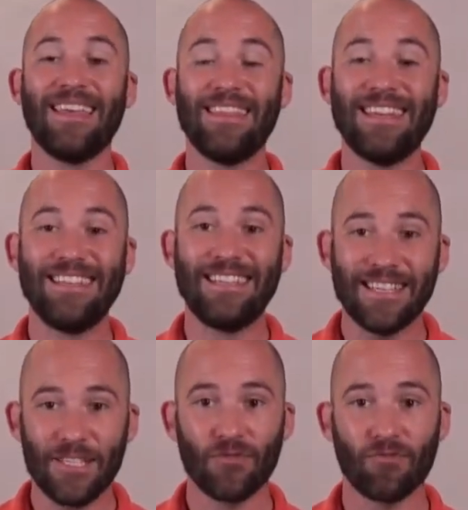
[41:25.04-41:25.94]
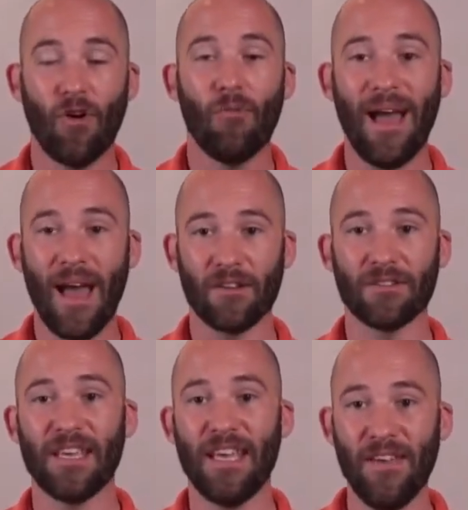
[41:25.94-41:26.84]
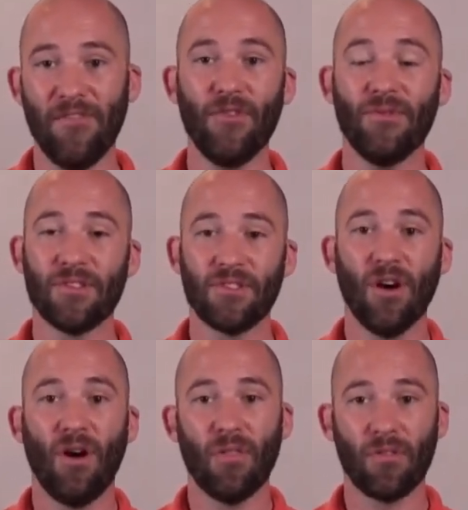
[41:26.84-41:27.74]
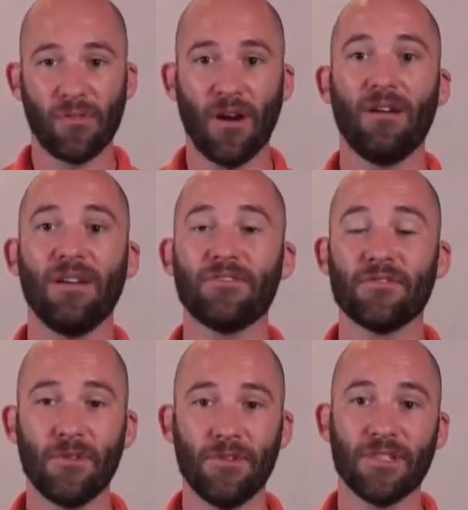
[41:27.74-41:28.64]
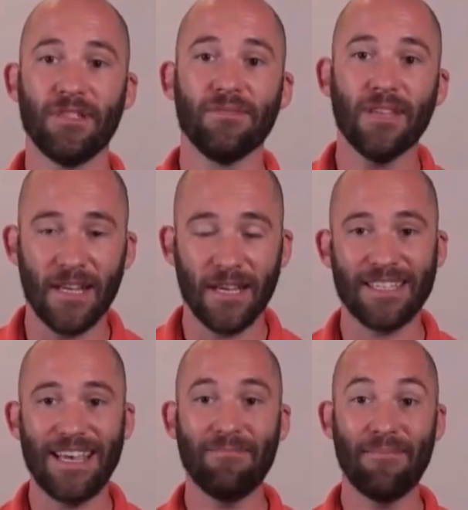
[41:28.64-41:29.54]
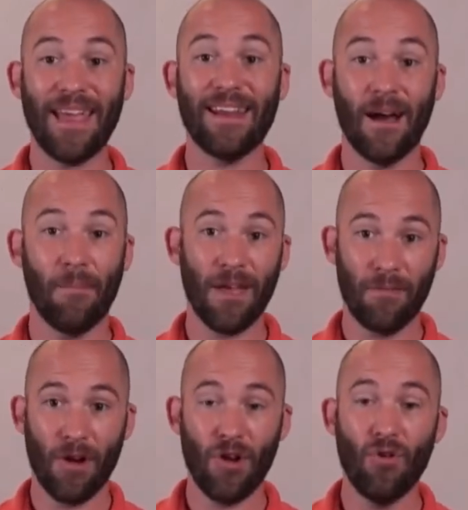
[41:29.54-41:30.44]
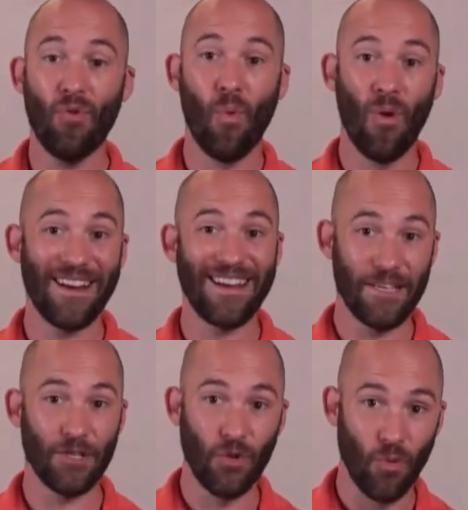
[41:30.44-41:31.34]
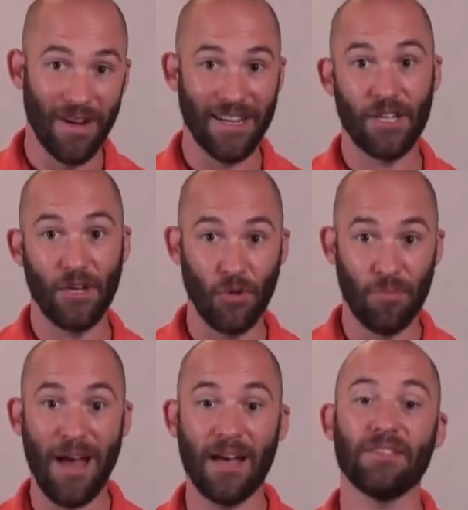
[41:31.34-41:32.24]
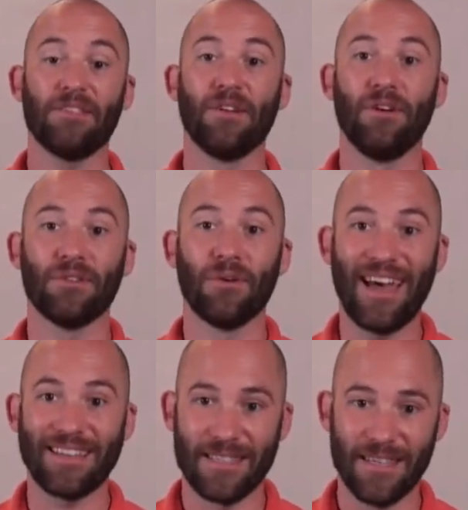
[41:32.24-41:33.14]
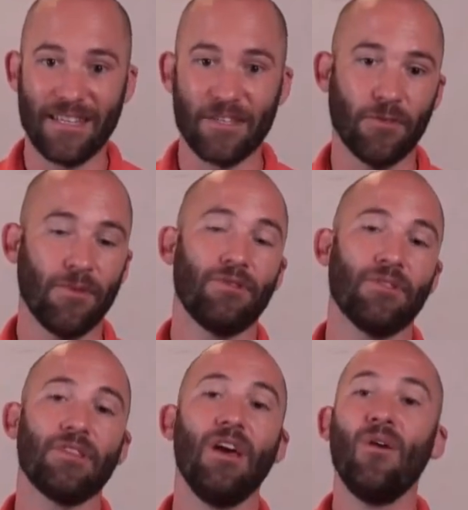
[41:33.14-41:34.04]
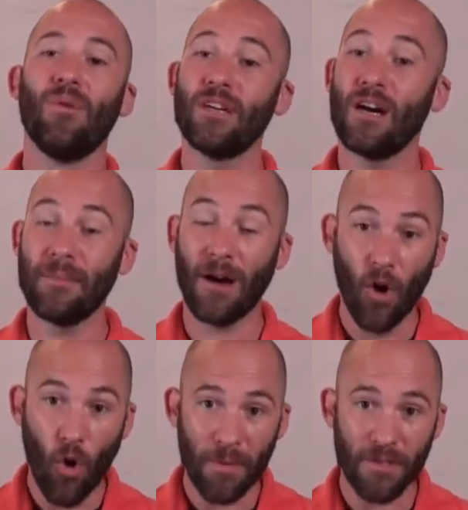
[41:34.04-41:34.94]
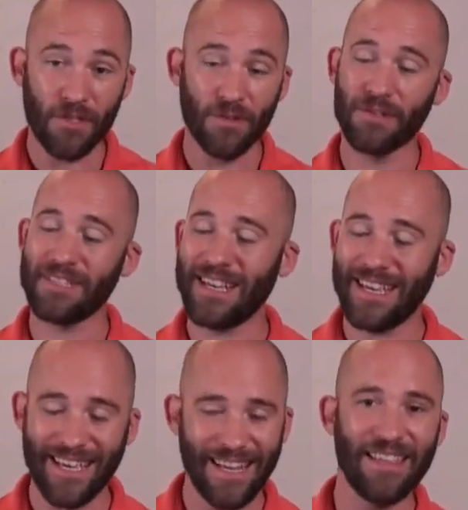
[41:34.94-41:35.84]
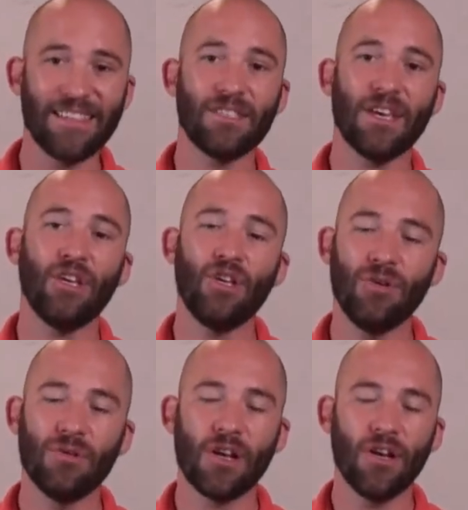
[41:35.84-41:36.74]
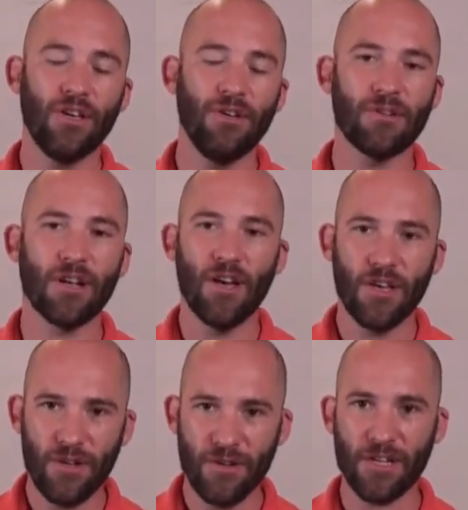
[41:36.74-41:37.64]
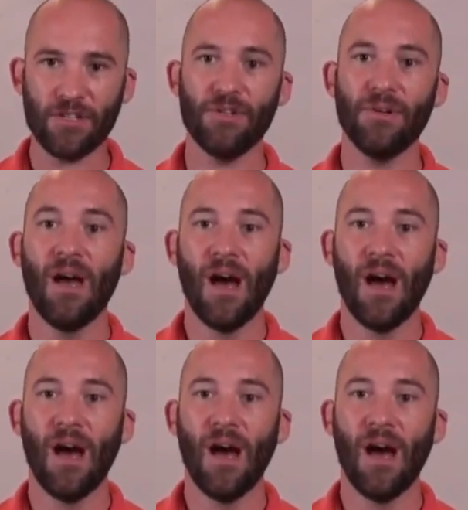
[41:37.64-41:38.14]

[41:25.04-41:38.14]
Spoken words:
the distro matters. If you install the wrong distribution of Linux, it may not be able to do what it is you want it to do best. So that's the distributions. We talked about open source. Again, this is a huge issue.